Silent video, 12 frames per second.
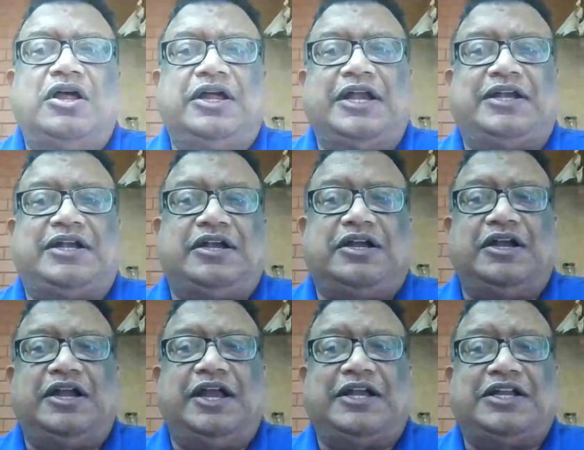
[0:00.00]

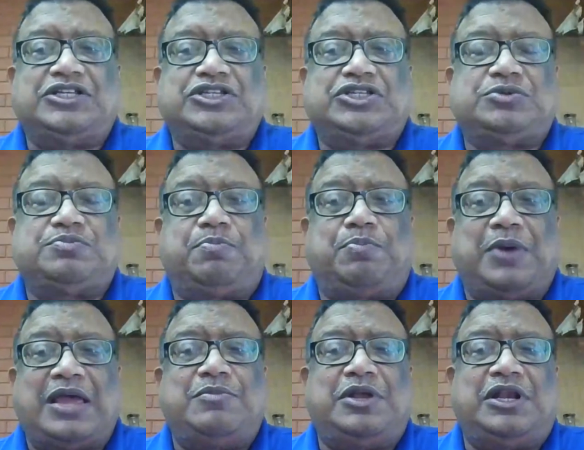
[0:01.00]
It is
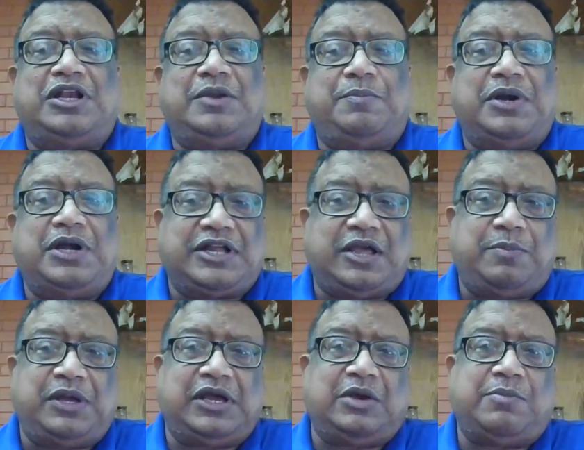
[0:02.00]
primarily built
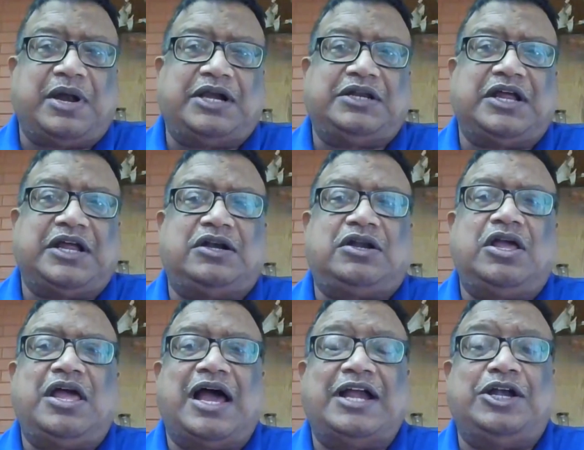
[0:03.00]
keeping in mind that
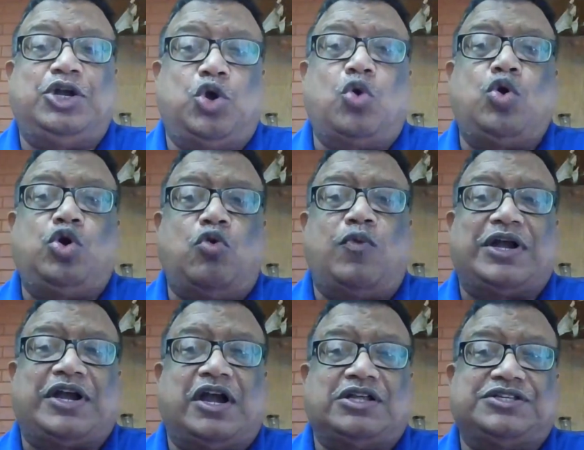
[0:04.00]
I don't know
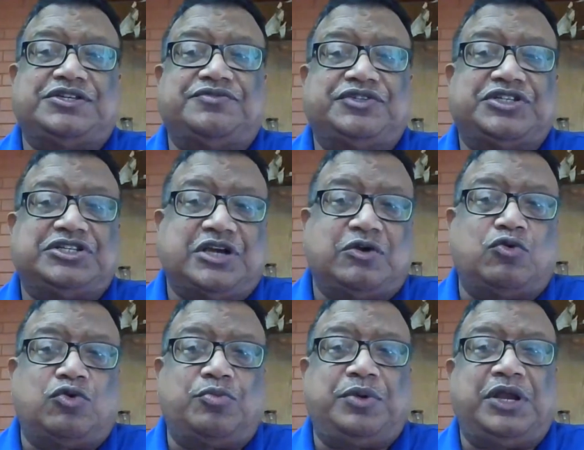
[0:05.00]
what kind of services are
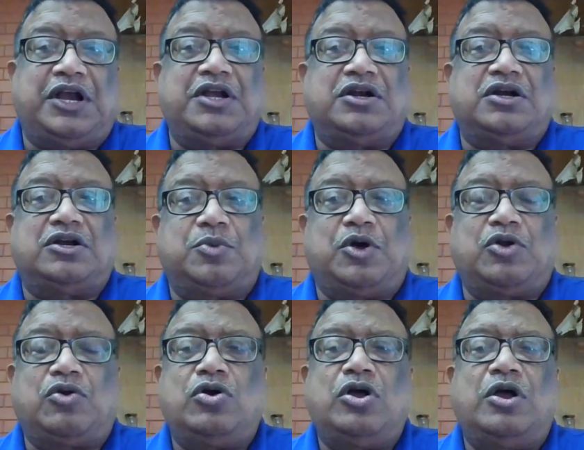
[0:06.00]
going to be rendered
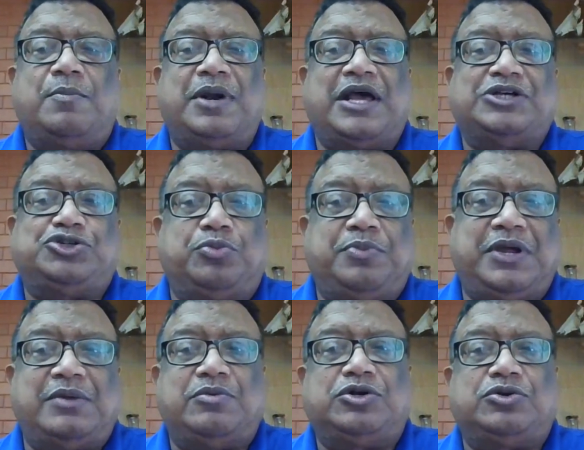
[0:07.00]
tomorrow, but I should
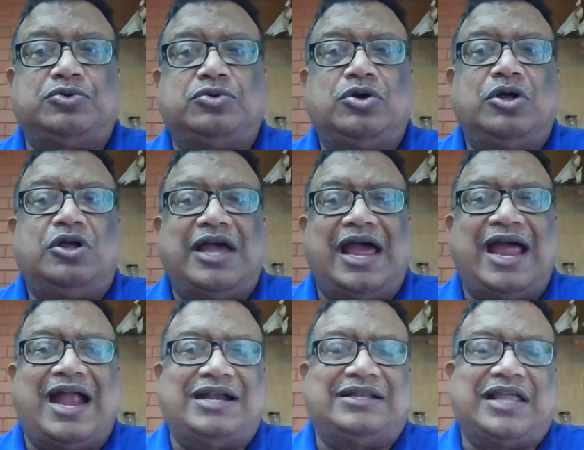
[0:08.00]
be able to
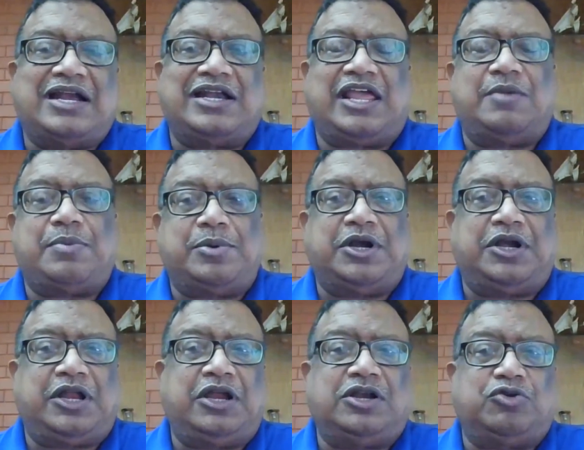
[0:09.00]
add that
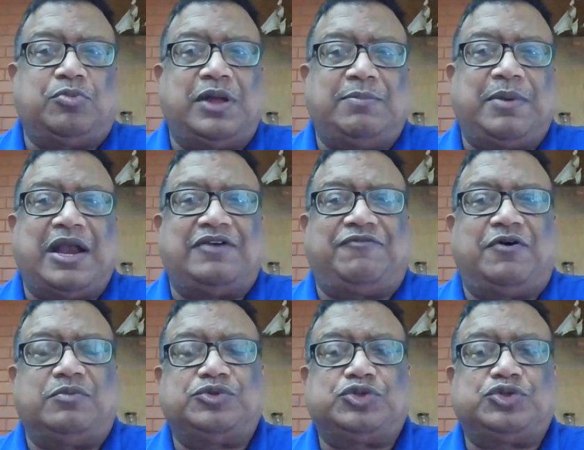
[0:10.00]
capability into my platform.